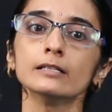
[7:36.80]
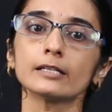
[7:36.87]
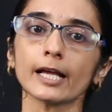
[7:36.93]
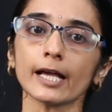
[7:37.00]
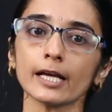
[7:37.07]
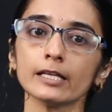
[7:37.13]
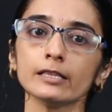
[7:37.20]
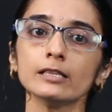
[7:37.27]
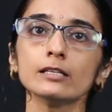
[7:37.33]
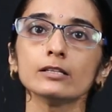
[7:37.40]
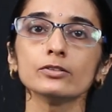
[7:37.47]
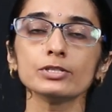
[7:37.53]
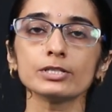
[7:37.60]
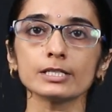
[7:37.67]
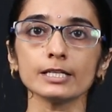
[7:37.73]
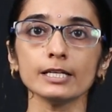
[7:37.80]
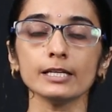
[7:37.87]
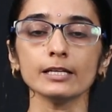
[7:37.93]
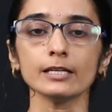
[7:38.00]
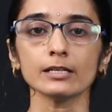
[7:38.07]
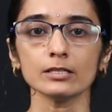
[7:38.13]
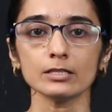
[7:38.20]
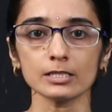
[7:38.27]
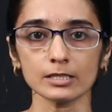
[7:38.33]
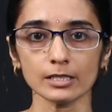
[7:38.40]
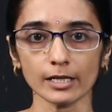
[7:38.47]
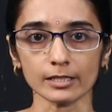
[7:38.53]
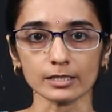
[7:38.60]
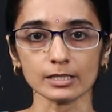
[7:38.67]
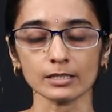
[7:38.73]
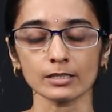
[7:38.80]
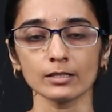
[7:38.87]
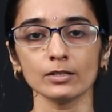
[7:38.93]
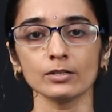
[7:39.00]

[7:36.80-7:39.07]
10C6,